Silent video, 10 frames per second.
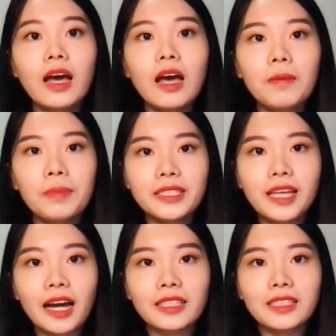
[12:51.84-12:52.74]

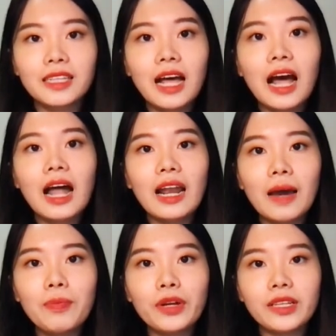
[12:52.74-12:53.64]
Besides,
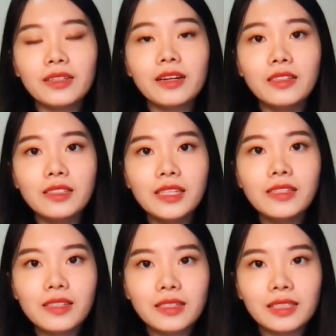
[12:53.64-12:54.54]
Laprid
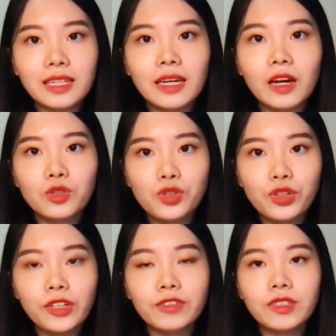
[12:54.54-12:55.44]
consistently
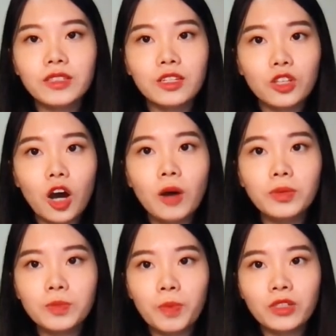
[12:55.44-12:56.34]
achieves the top
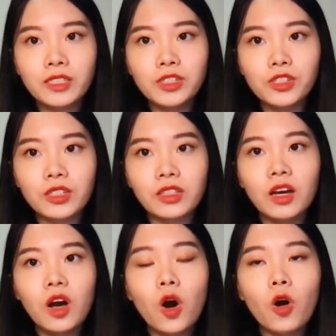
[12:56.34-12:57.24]
position
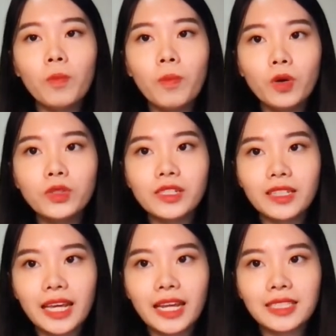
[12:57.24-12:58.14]
on most
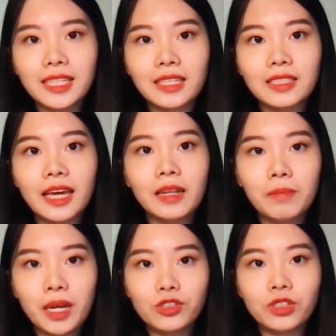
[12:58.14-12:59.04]
datasets and
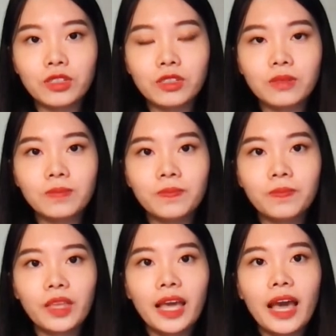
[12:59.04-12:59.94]
metrics.
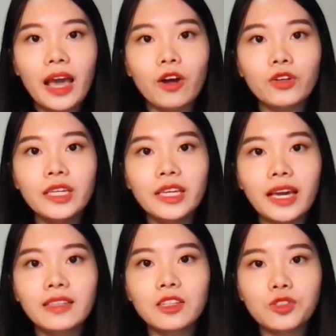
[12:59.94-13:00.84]
LE
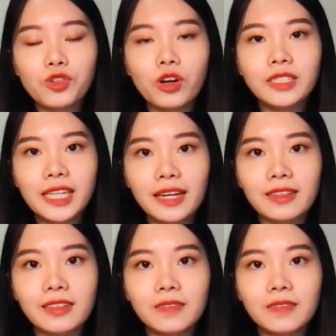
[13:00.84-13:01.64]
is a strong second.